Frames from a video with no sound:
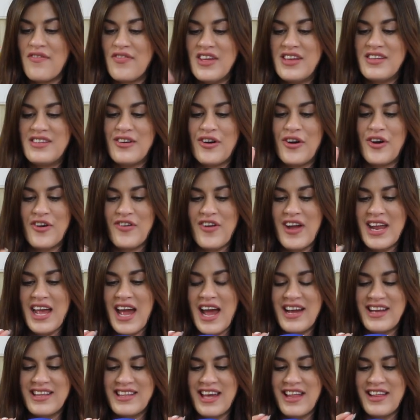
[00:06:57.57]
This already I
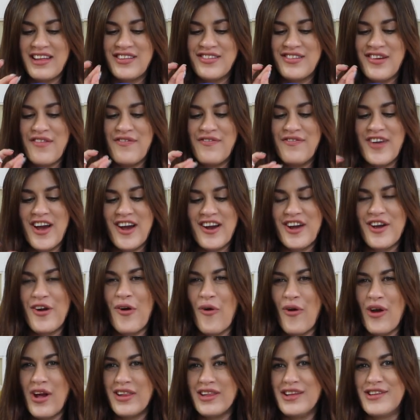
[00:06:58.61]
could tell is very
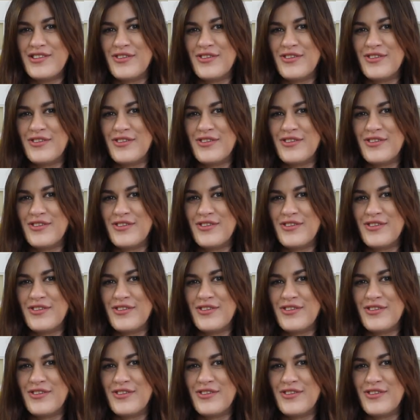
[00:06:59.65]
oily,